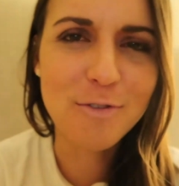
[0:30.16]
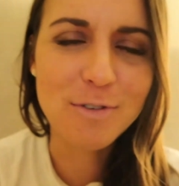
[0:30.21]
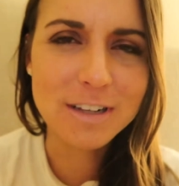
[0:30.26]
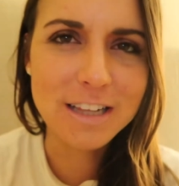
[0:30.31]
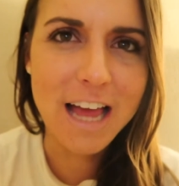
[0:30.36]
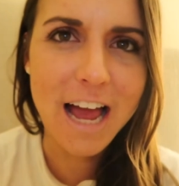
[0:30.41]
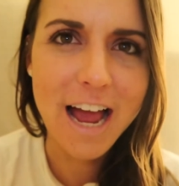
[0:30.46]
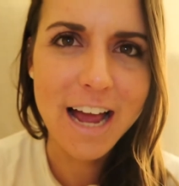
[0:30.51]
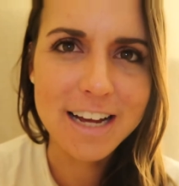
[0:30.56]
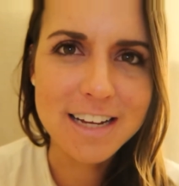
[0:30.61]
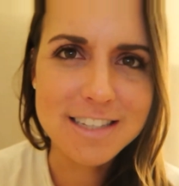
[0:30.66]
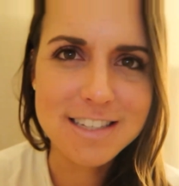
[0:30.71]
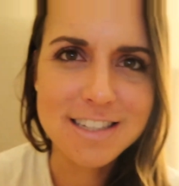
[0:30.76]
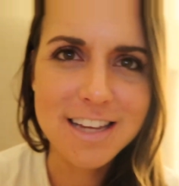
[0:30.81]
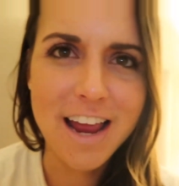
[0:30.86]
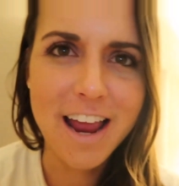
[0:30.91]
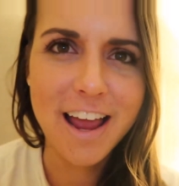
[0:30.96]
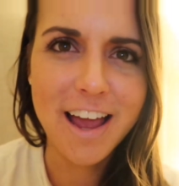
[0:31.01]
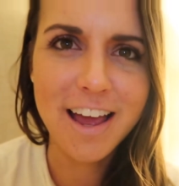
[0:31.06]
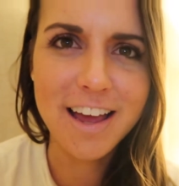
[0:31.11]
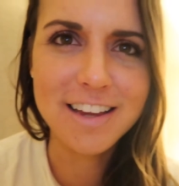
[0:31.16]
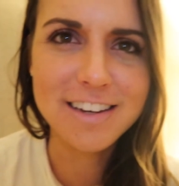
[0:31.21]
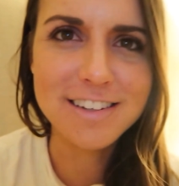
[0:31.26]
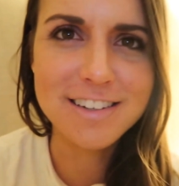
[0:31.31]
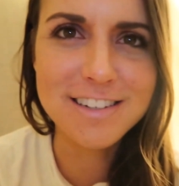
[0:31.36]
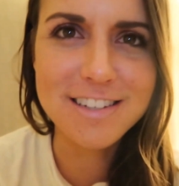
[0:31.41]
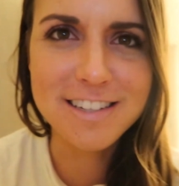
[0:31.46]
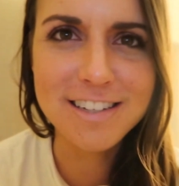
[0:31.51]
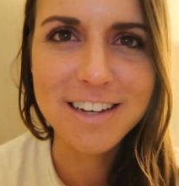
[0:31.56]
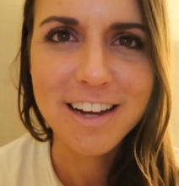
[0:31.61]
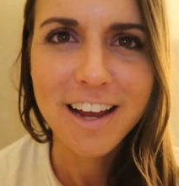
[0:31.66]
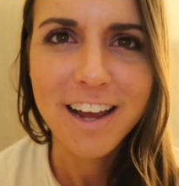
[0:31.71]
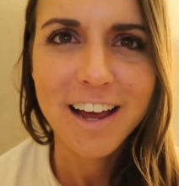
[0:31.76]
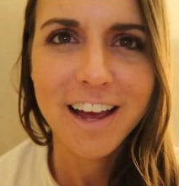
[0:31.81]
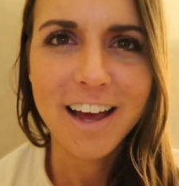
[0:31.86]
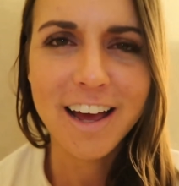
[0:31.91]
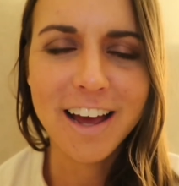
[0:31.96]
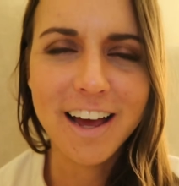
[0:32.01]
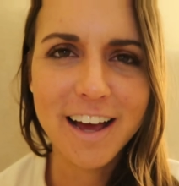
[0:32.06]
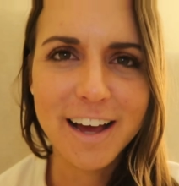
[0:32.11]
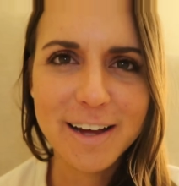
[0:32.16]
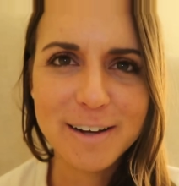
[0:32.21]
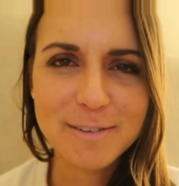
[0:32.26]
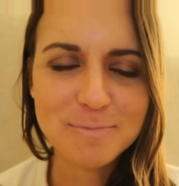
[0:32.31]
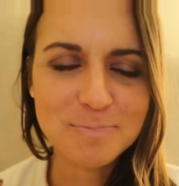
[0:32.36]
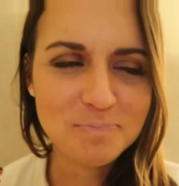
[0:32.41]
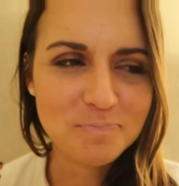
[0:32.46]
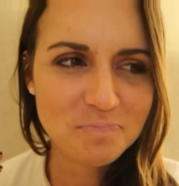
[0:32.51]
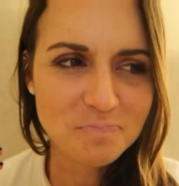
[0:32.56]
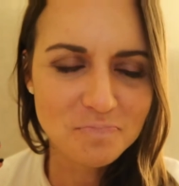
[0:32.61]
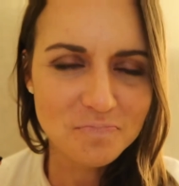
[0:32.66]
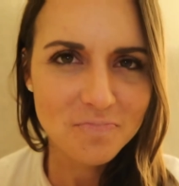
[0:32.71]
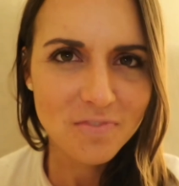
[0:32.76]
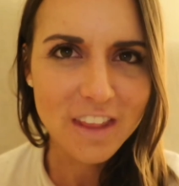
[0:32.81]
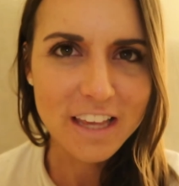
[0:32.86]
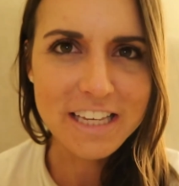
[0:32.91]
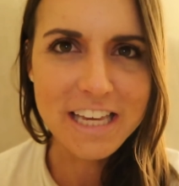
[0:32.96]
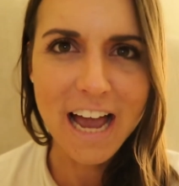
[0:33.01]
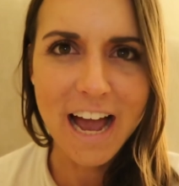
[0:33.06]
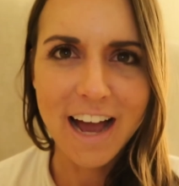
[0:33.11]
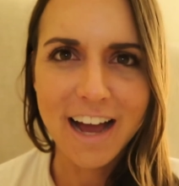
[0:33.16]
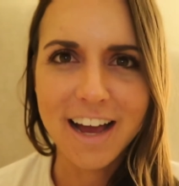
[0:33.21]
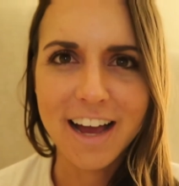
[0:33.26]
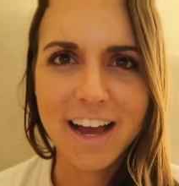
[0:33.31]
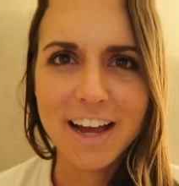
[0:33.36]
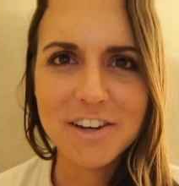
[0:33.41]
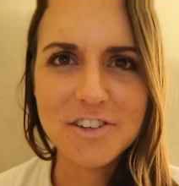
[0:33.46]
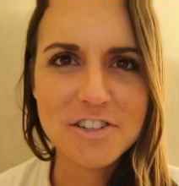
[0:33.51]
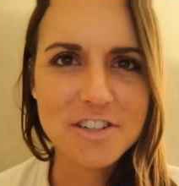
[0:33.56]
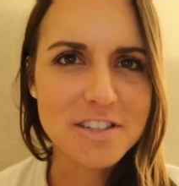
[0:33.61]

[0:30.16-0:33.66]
to relax and, and